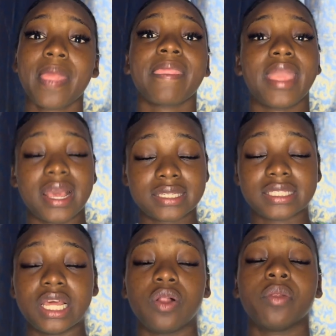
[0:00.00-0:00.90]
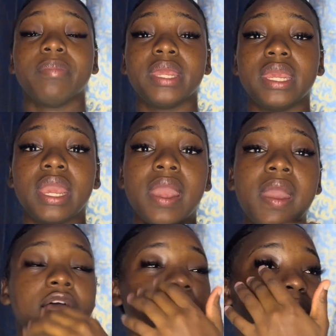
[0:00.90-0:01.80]
Yes, they will be
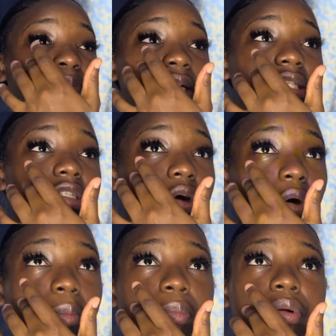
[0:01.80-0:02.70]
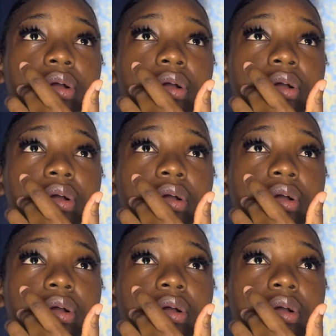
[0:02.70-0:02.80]
split up